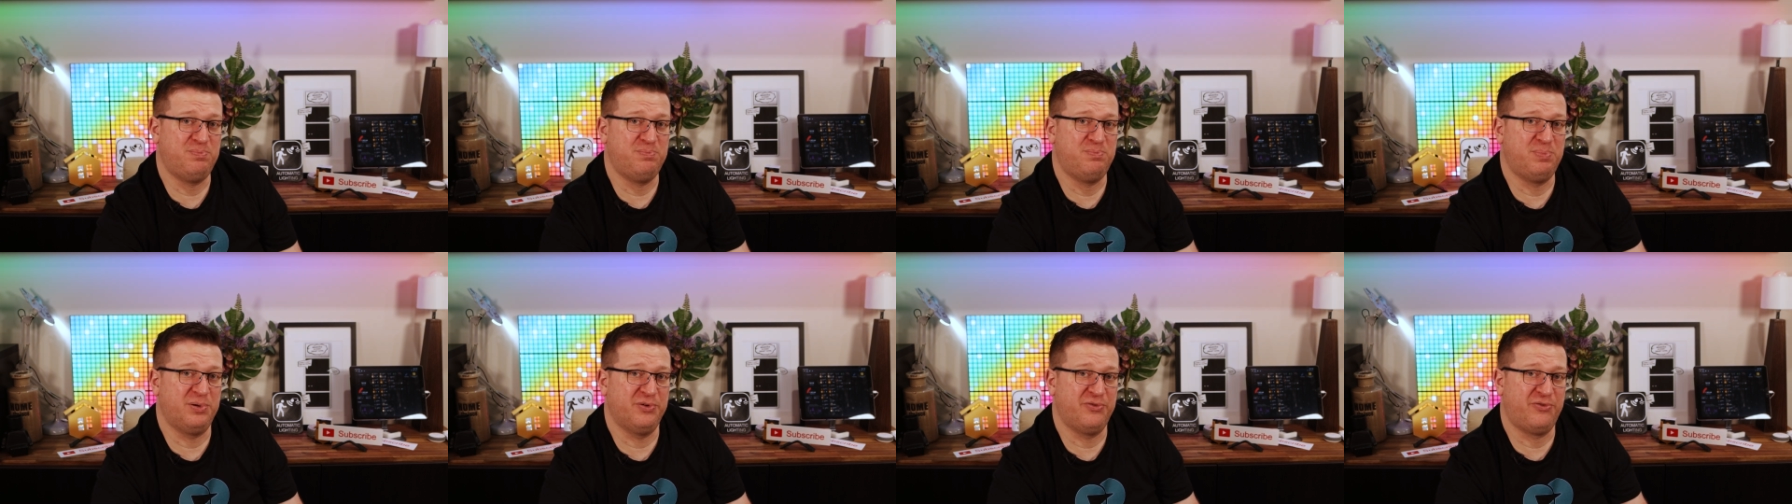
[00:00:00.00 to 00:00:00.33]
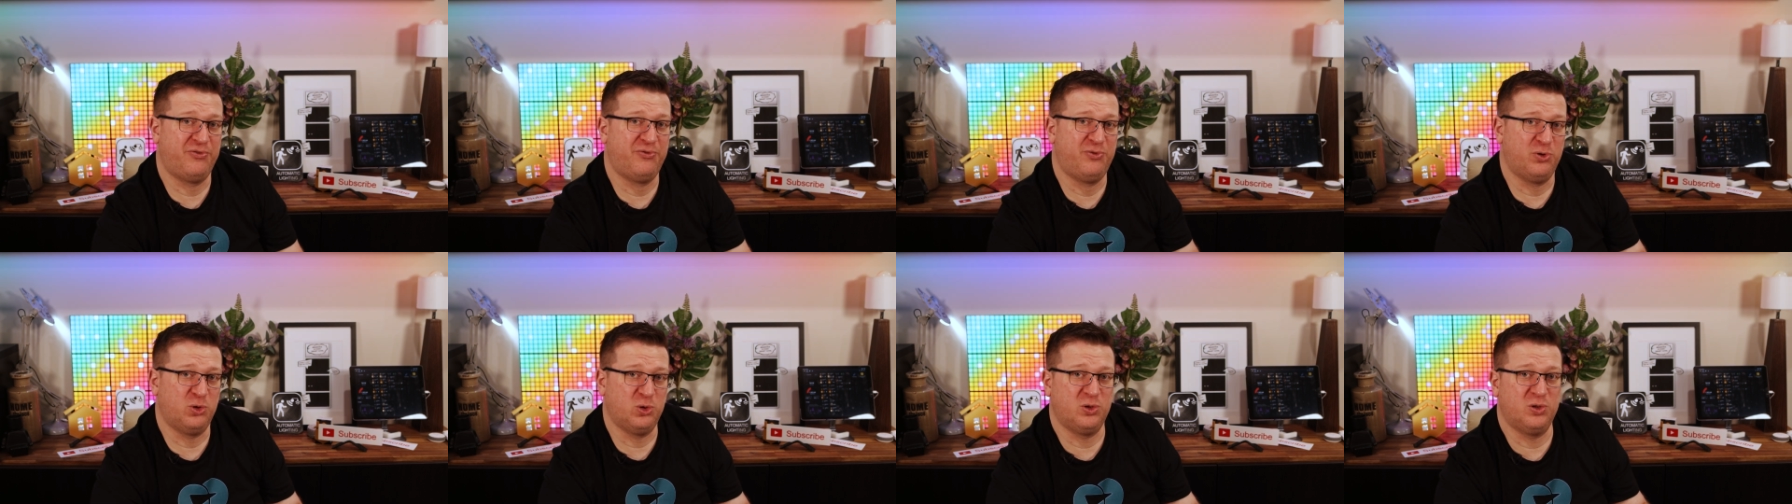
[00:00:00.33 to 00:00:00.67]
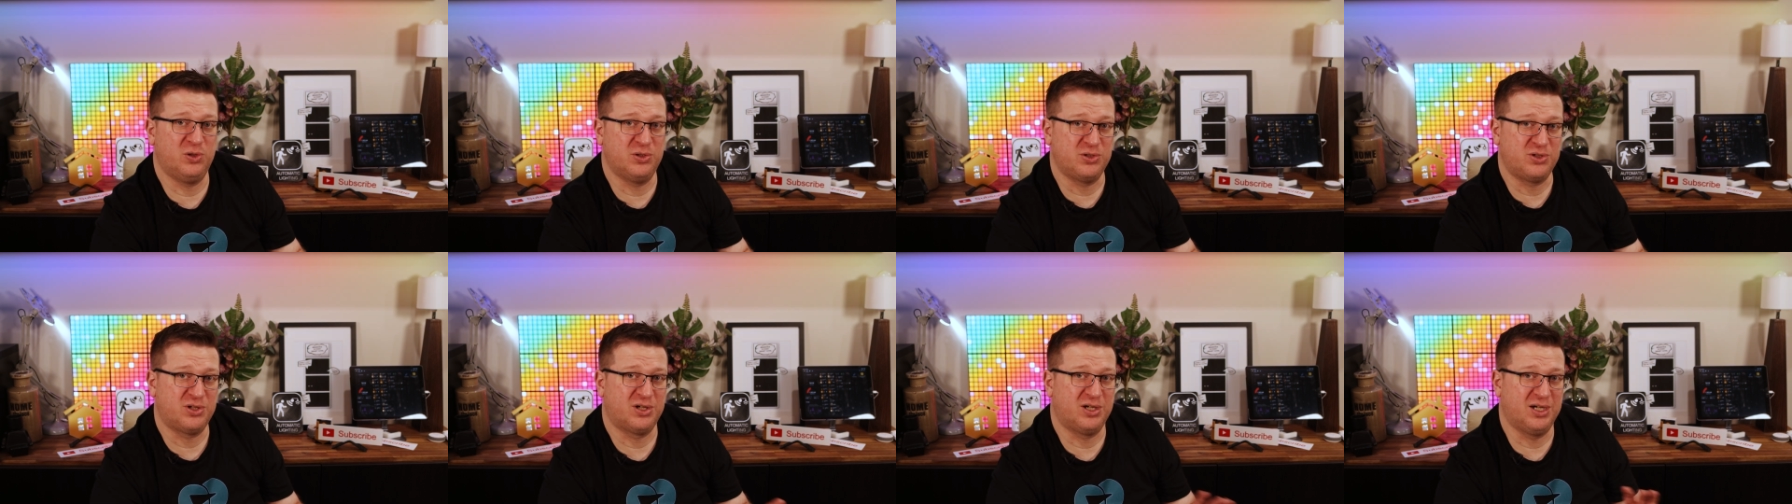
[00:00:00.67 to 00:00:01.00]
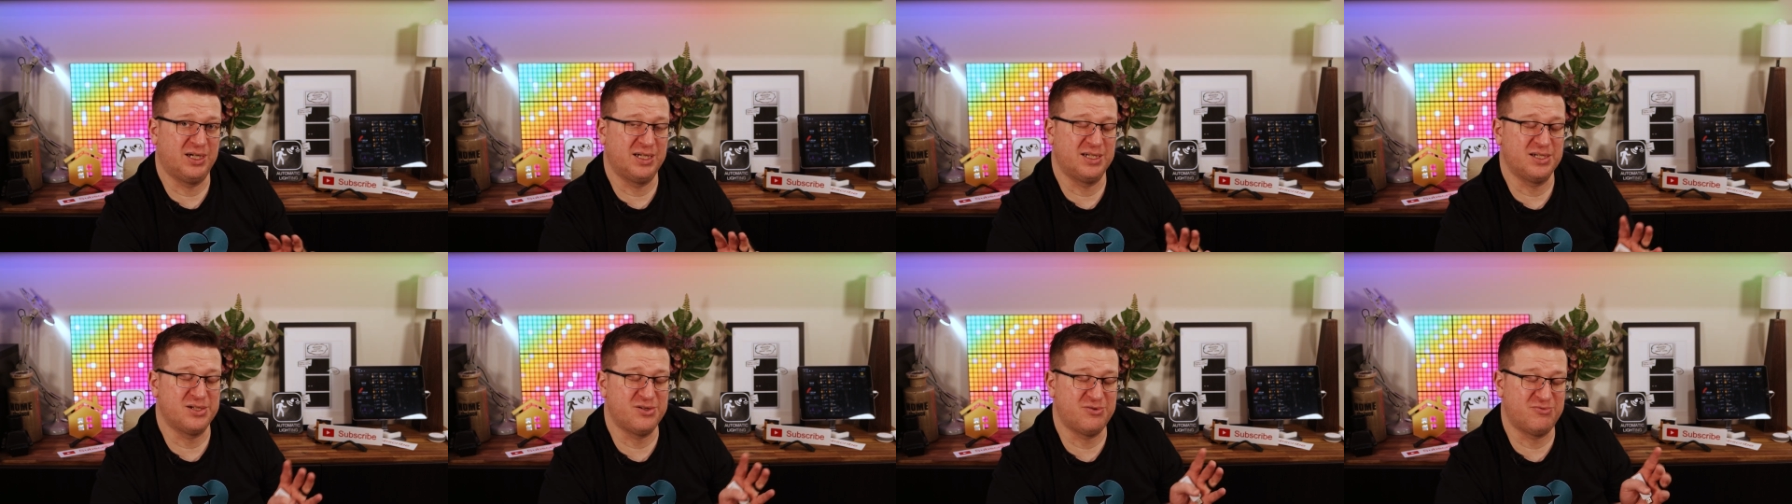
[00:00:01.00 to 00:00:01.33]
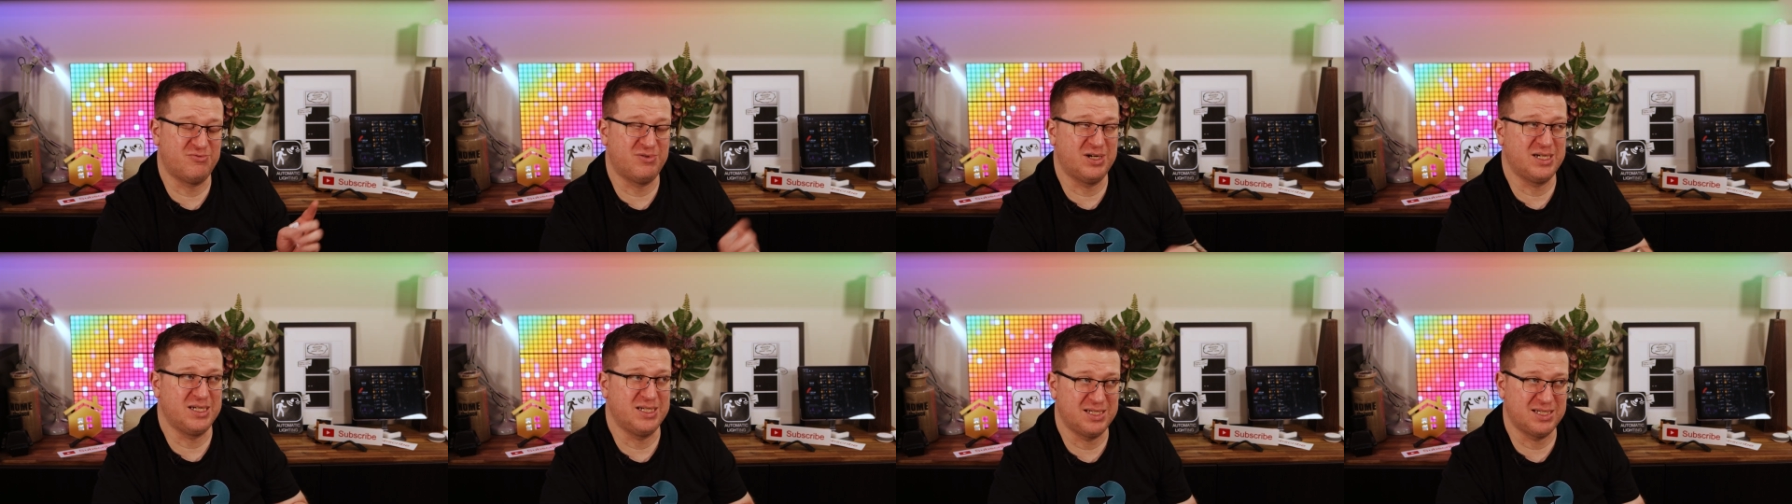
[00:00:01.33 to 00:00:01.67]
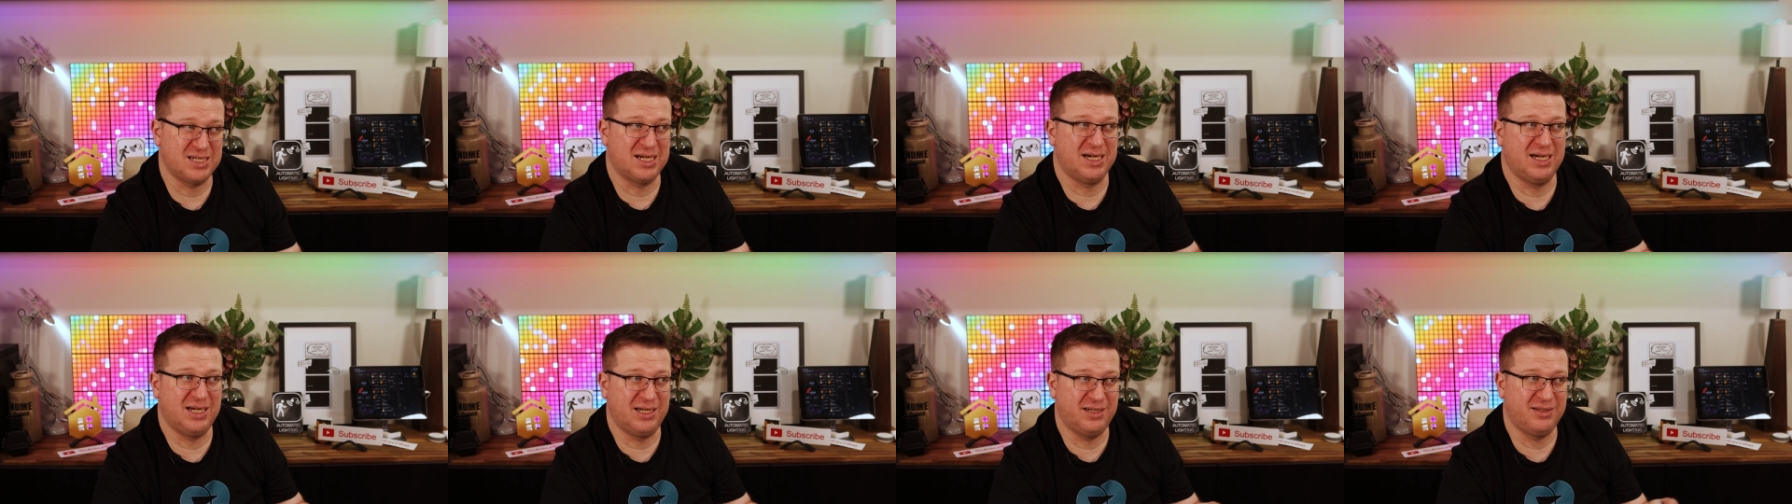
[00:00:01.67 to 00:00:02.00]
before trying to
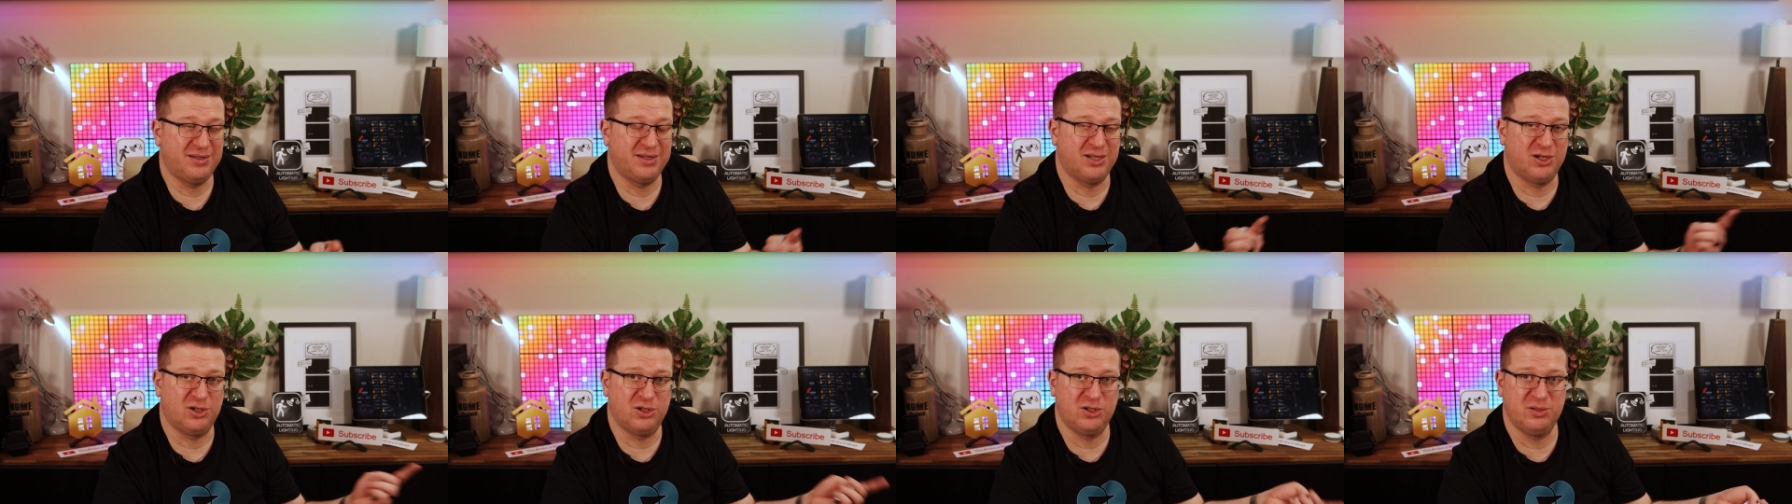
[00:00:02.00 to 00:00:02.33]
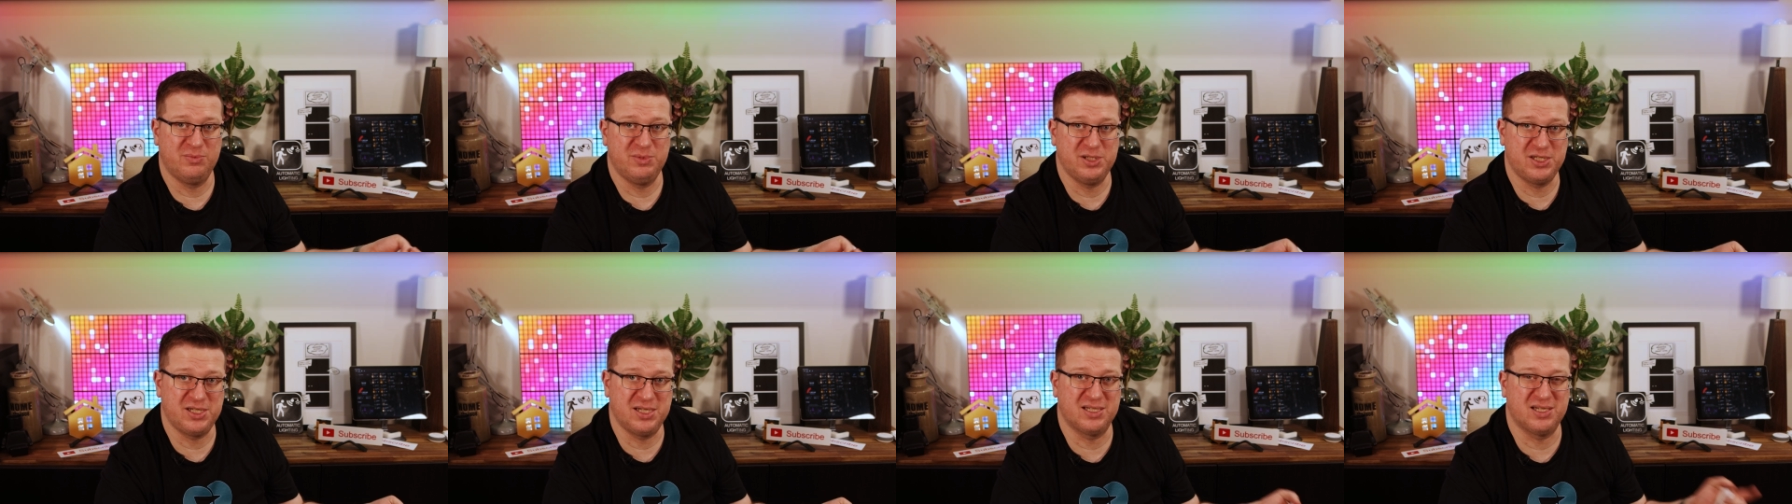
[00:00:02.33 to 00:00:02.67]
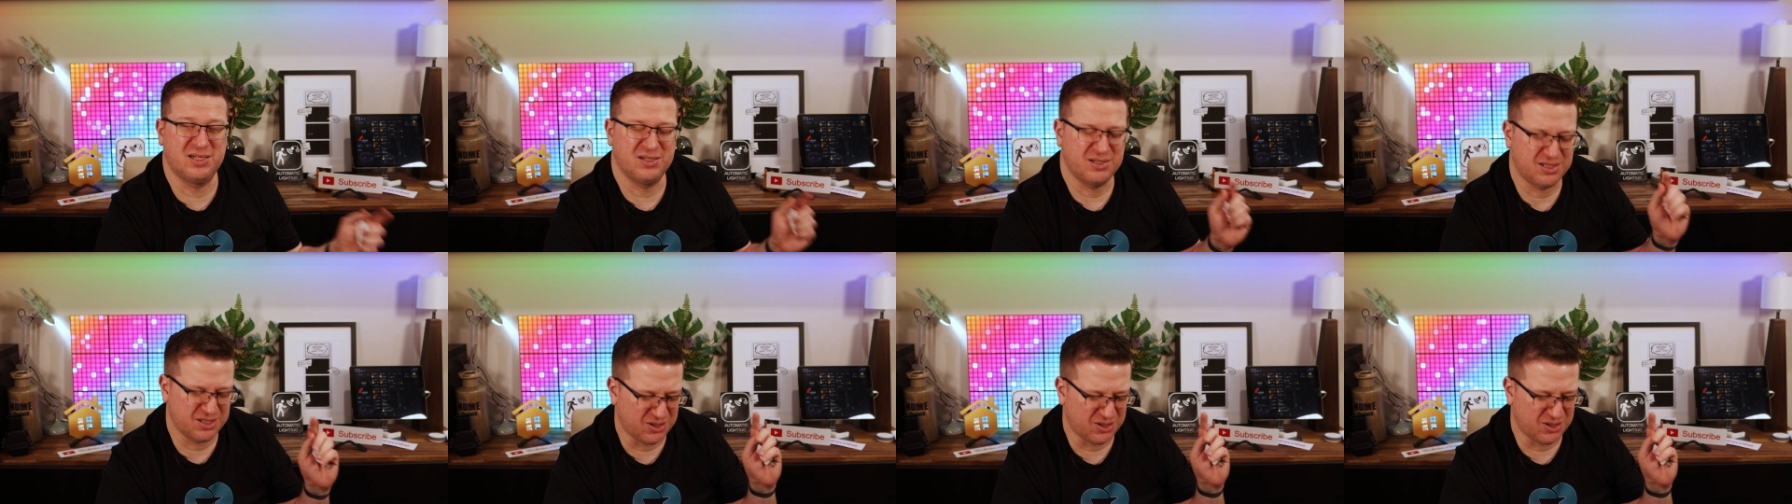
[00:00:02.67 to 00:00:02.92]
restart the Home Assistant.